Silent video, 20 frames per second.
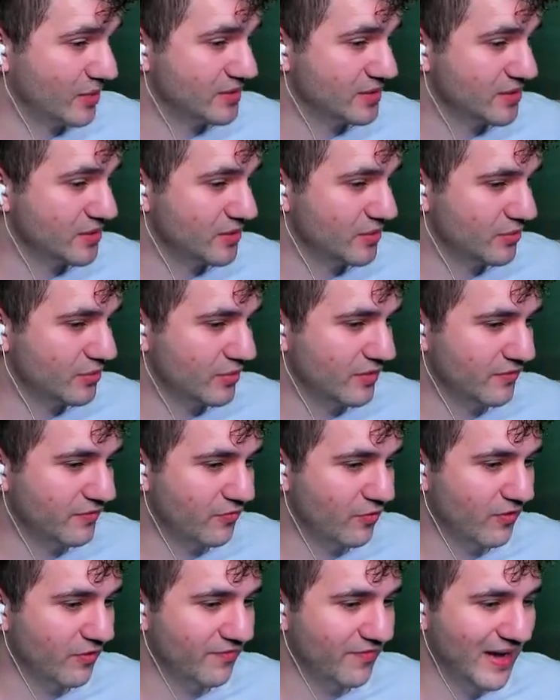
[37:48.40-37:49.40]
2, 3,
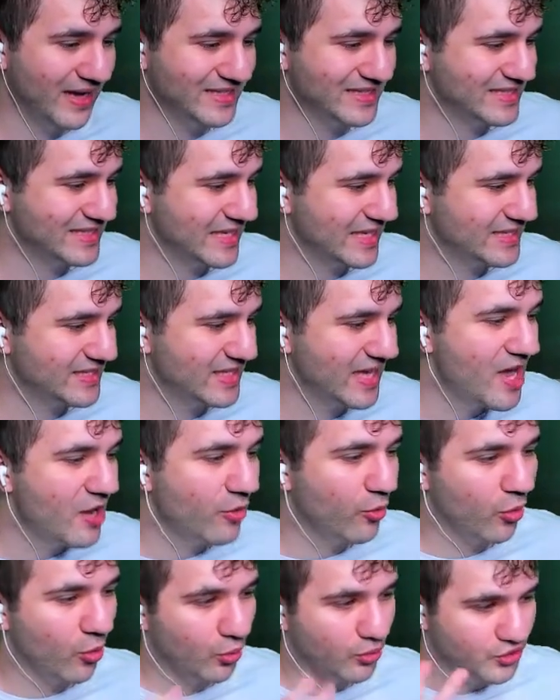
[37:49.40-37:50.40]
4, 5, 6.
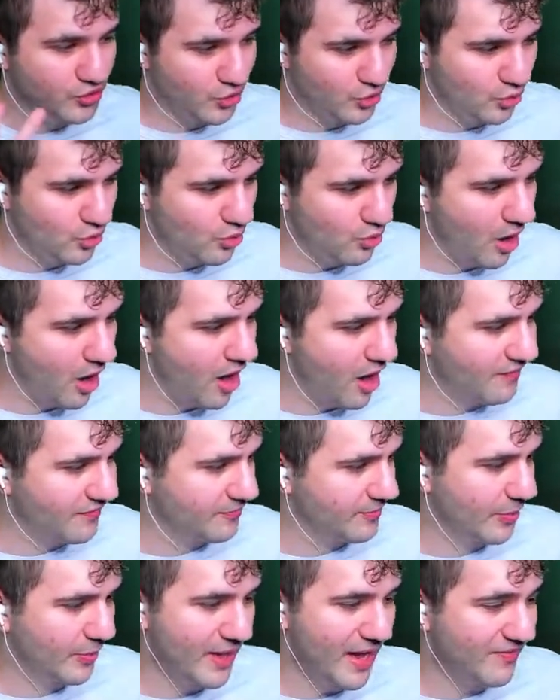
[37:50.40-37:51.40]
We're 2 off,
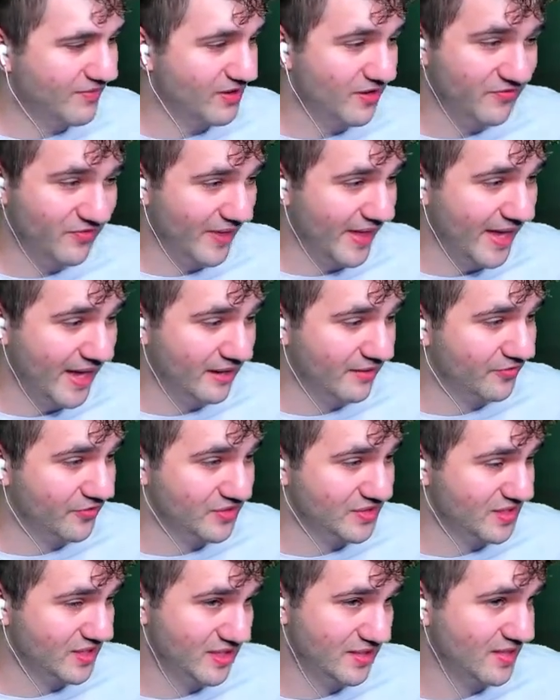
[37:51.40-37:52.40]
but we have enough land for the
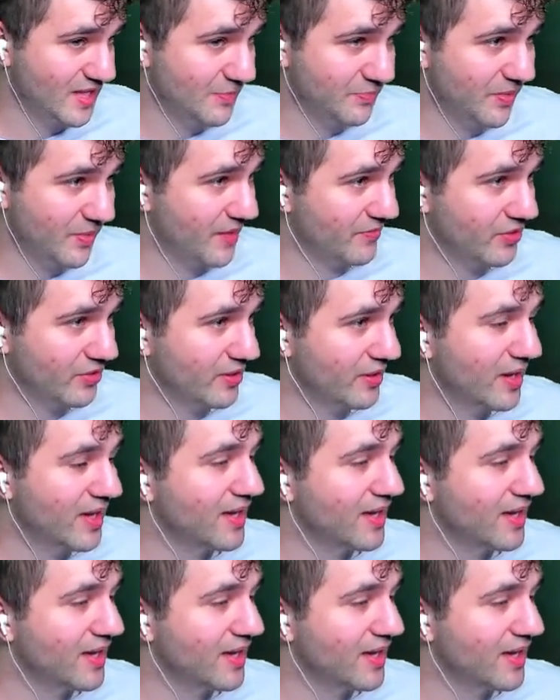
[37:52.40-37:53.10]
Cityscape Leveler.